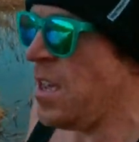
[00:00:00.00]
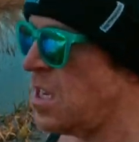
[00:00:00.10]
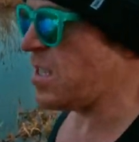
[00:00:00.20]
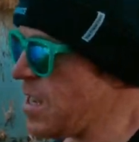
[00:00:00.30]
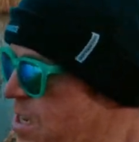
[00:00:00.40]

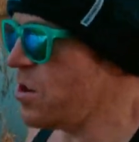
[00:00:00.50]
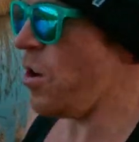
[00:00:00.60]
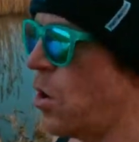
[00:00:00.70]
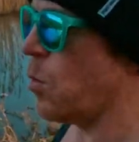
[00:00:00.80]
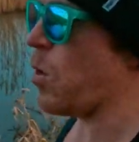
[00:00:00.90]
Did
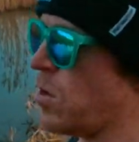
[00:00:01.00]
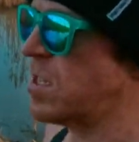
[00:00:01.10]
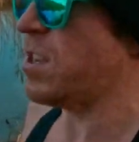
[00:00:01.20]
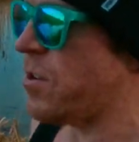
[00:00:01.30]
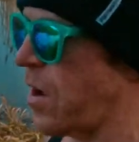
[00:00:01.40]
not want
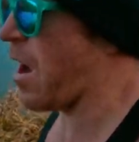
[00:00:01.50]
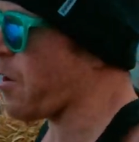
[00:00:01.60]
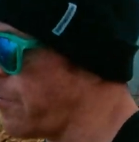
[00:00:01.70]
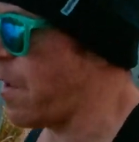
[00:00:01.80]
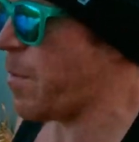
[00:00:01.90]
to
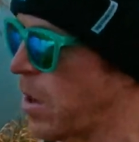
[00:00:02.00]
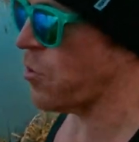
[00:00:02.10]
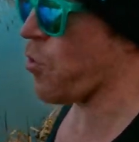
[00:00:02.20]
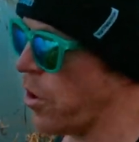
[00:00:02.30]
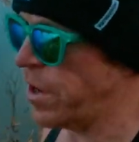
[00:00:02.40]
aggravate my
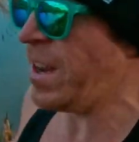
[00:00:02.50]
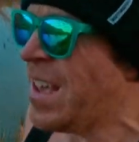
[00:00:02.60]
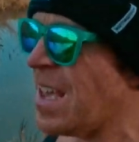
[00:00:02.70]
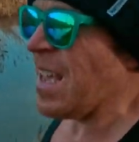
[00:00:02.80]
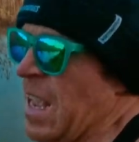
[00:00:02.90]
groin.
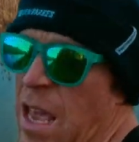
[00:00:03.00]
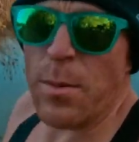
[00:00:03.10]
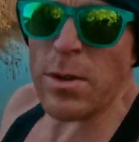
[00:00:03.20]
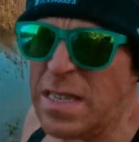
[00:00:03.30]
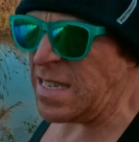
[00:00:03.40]
It
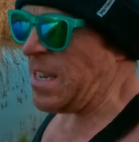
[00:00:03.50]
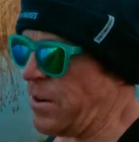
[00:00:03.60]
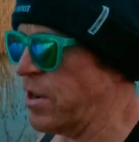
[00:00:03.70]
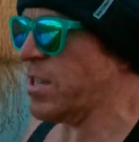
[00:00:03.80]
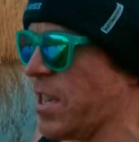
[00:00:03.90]
wasn't serious.